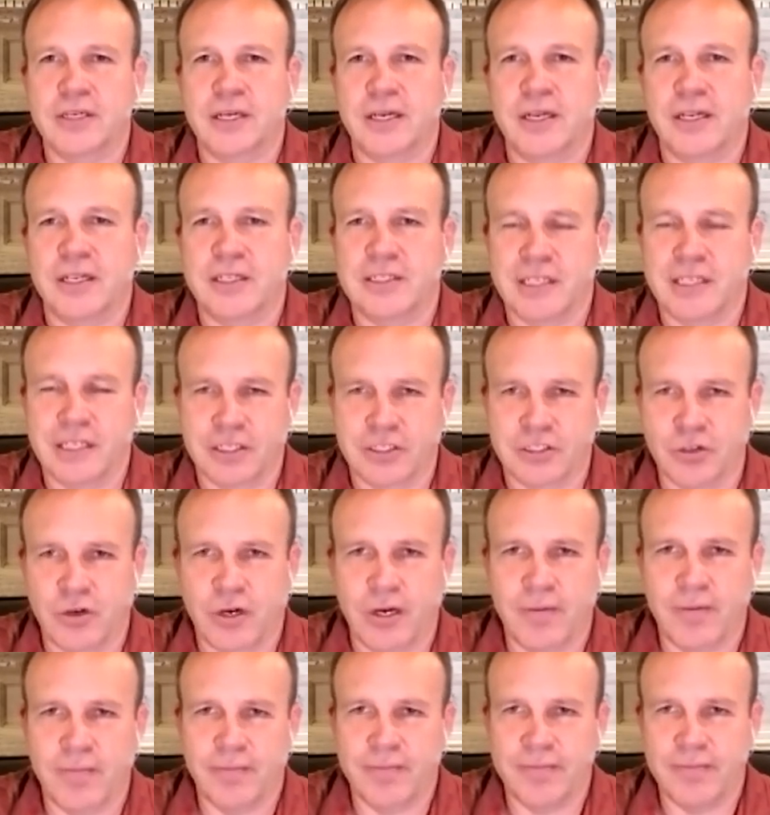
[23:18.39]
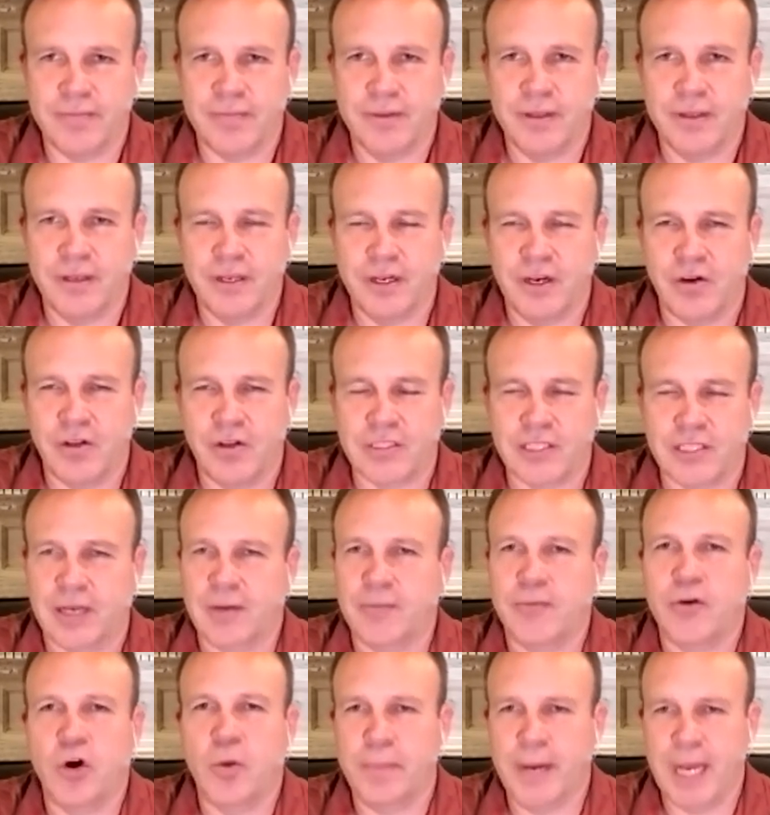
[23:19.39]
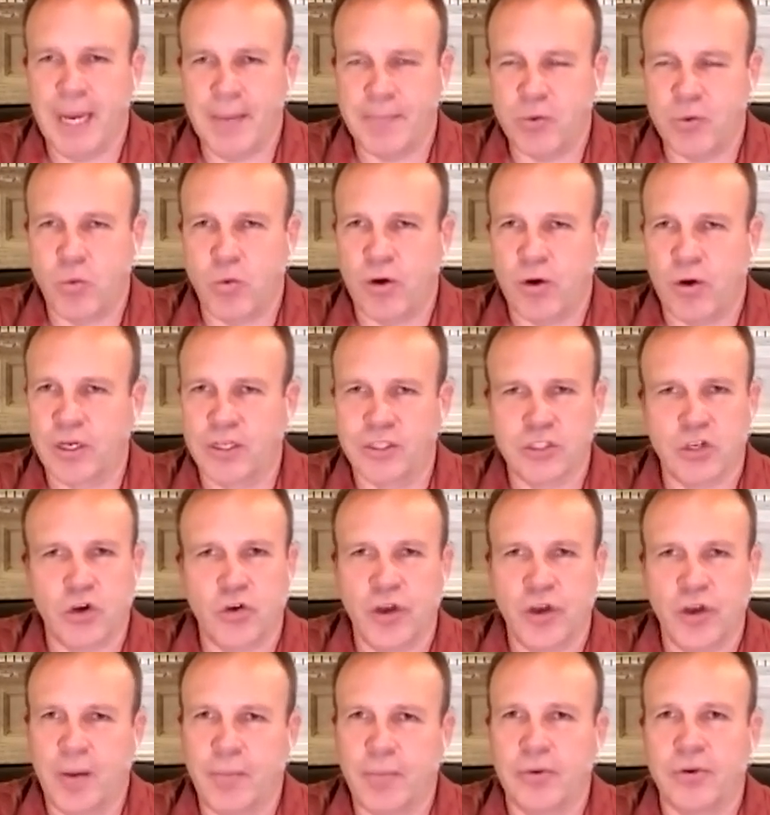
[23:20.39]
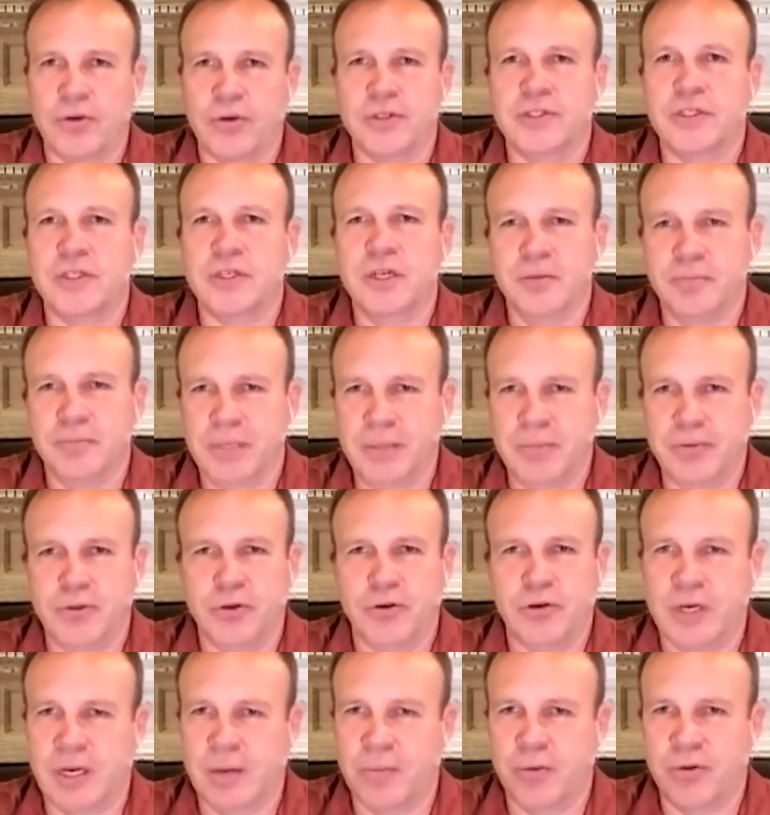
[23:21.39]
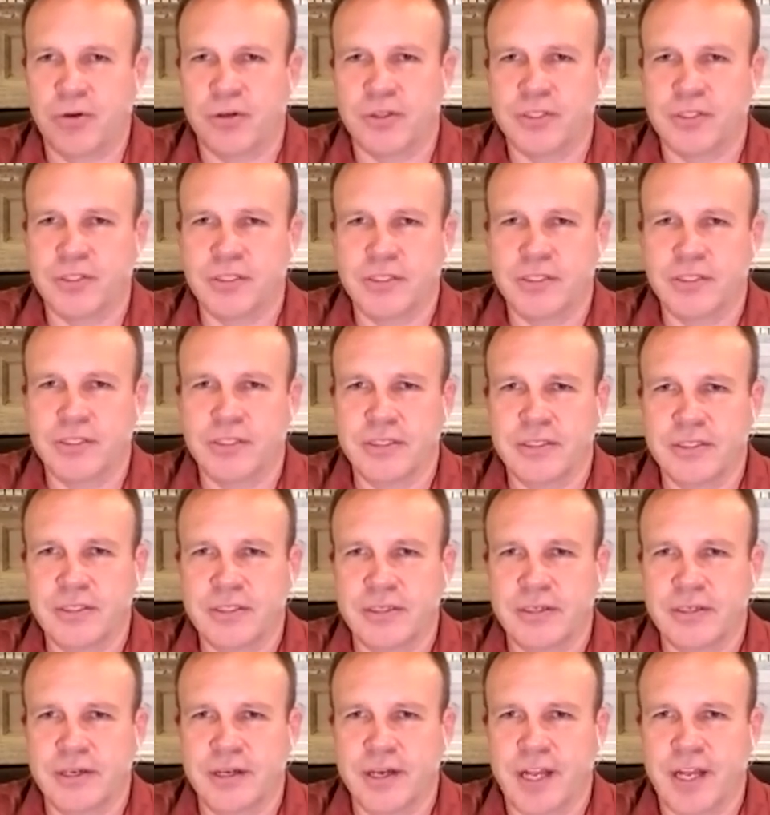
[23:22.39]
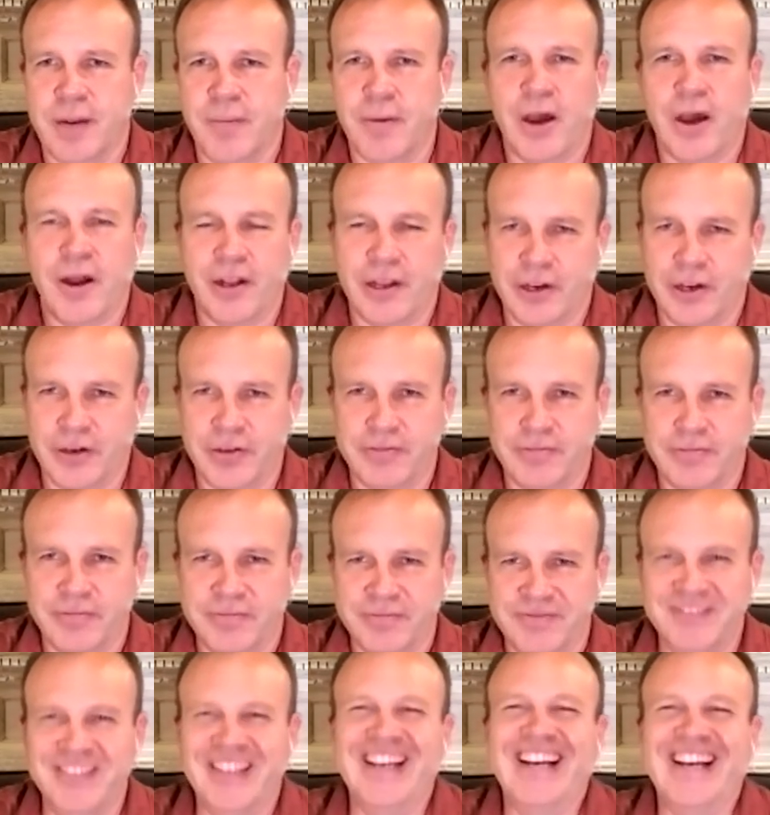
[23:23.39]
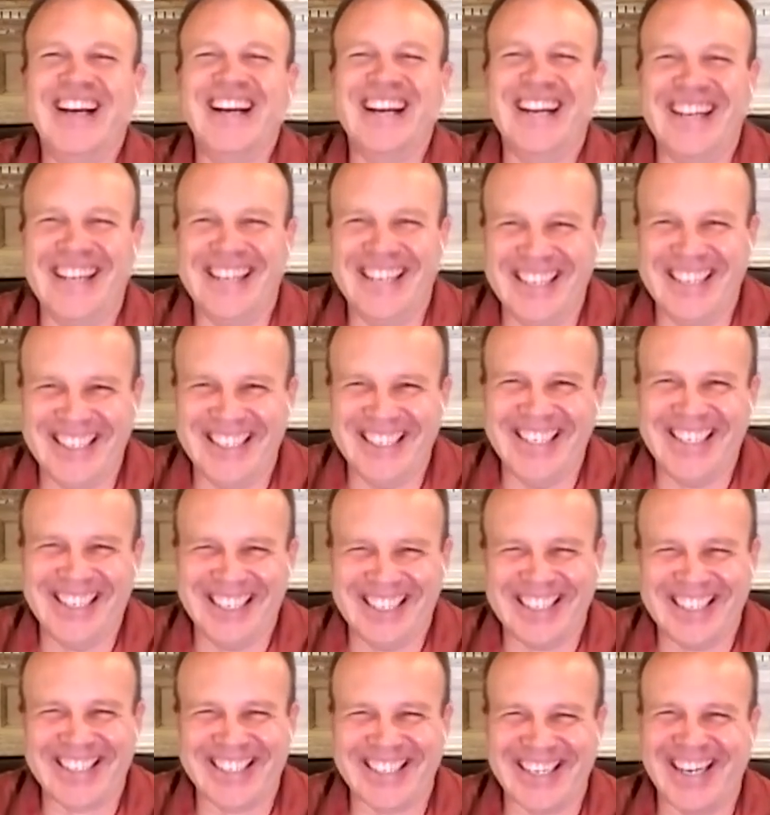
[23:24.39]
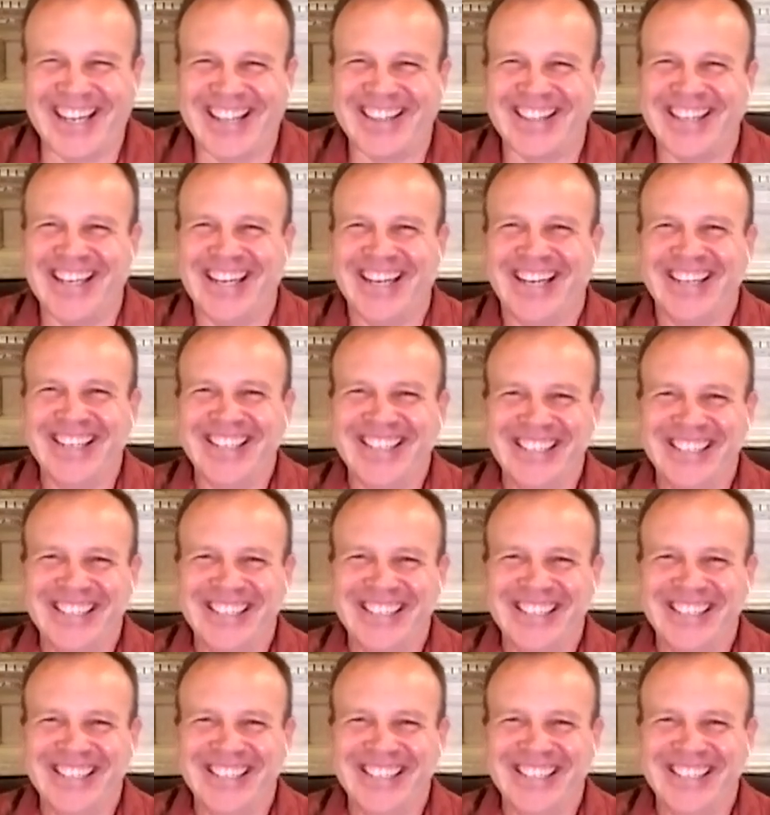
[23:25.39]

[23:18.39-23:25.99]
And he's like, so I'm, you know, it's like all paperwork, it's all numbers, people are numbers, and I'm out of here. Kind of thing.